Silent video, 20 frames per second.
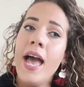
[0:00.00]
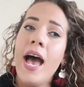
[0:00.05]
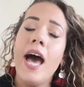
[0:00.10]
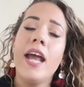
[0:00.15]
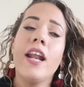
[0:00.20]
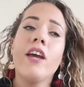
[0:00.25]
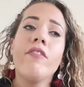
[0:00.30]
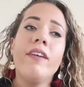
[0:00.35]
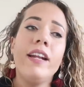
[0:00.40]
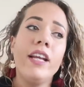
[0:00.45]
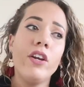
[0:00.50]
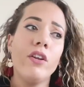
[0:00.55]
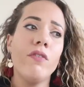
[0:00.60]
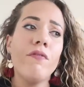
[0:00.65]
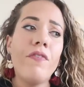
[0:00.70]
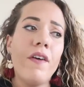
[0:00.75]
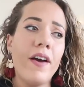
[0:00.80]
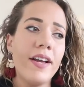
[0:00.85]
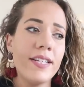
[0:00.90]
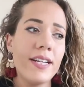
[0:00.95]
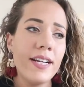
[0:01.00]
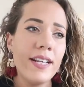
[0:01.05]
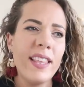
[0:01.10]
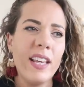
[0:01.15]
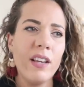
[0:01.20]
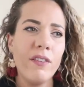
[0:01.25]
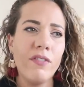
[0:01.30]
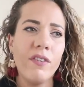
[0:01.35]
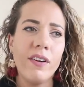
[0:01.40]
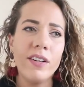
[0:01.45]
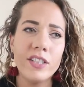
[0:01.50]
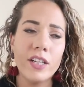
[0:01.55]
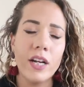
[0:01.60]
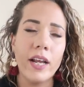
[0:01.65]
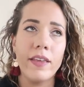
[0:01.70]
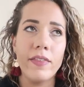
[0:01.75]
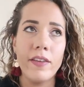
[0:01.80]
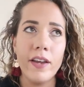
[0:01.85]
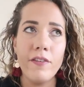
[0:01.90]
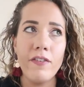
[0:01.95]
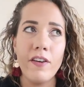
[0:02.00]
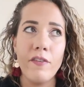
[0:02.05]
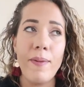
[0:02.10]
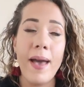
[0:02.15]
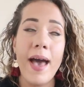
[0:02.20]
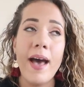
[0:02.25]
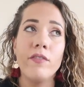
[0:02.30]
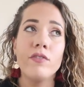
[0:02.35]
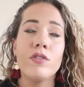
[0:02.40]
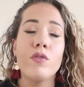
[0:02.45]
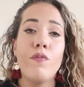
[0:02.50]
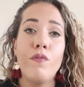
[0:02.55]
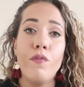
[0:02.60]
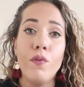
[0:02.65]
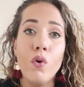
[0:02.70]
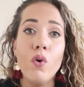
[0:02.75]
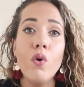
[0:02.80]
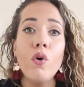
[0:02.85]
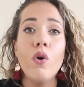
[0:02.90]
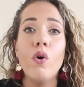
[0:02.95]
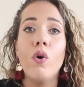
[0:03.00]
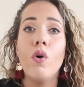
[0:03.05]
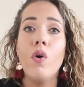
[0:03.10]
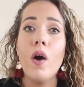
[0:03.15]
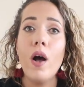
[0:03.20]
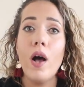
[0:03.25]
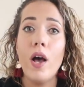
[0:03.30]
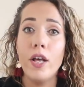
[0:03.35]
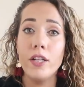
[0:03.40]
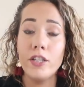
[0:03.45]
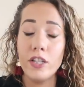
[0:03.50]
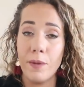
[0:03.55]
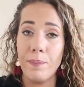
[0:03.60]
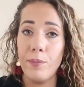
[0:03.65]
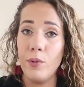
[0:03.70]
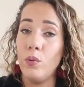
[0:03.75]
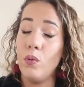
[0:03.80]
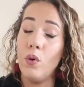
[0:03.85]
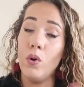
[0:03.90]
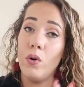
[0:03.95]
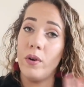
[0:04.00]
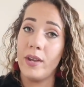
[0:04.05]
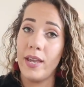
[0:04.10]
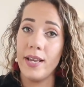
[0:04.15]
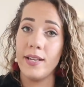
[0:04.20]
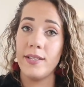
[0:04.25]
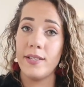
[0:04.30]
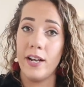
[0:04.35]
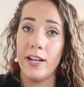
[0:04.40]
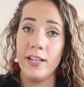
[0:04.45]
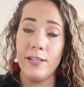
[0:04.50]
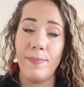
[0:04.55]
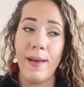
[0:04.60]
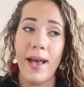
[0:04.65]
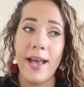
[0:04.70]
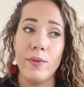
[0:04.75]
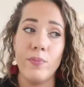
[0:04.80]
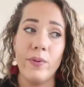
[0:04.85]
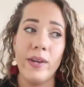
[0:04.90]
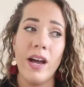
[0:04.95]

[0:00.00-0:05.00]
And I really couldn't find anything for under like £35 for a double or king size bed.